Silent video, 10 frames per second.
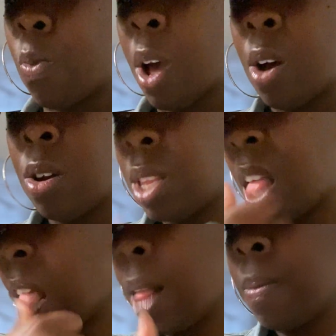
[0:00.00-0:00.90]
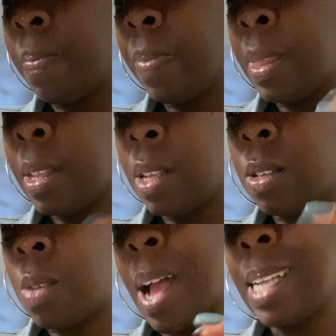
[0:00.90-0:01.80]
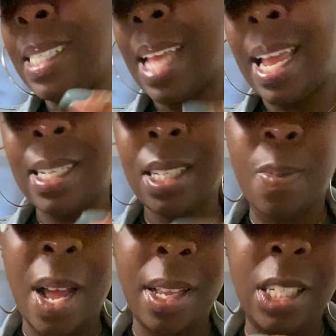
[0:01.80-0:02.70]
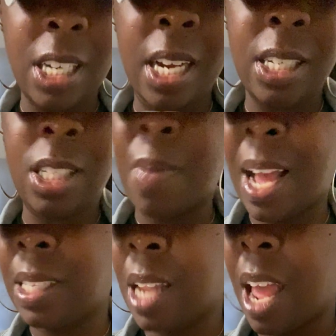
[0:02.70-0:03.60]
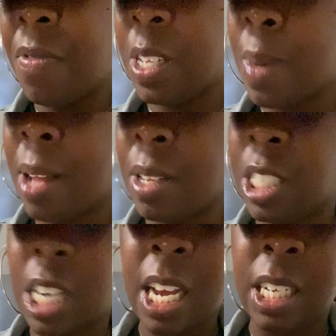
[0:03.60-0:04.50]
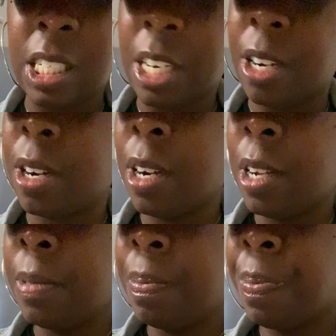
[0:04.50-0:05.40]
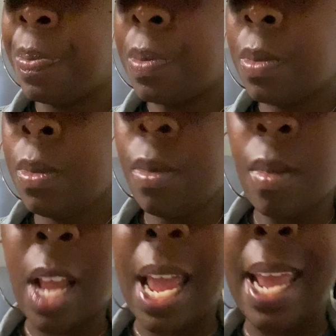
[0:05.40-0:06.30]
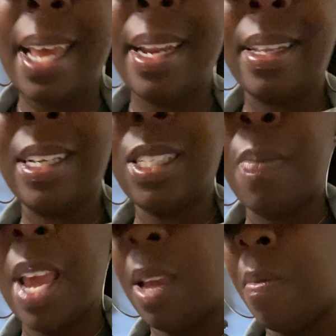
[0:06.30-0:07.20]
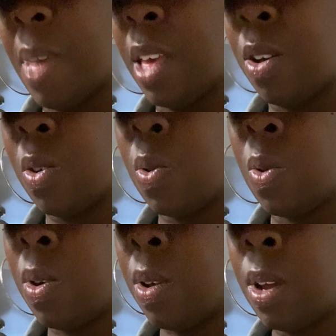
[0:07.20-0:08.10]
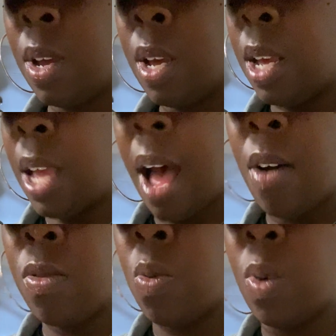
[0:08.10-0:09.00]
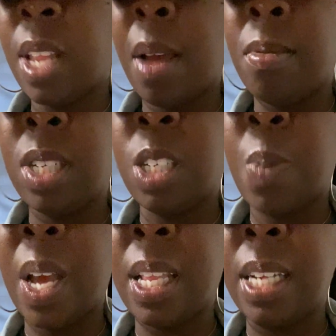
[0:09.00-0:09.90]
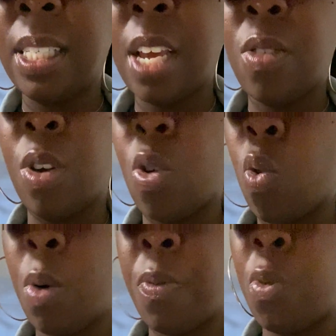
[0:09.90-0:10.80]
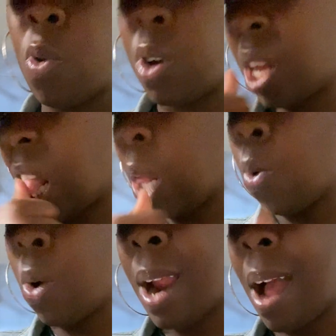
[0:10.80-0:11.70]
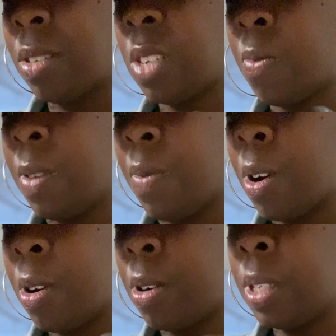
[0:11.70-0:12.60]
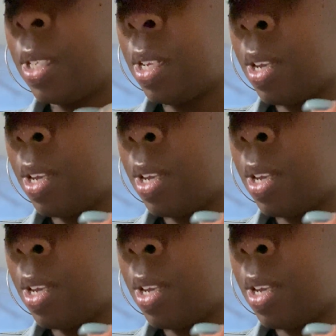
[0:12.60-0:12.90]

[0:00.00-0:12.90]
wealth. Somebody's status is about to change. Somebody's life is about to change here. And this main male, I don't know what they was expecting to take you to court for. Courthouse in reverse.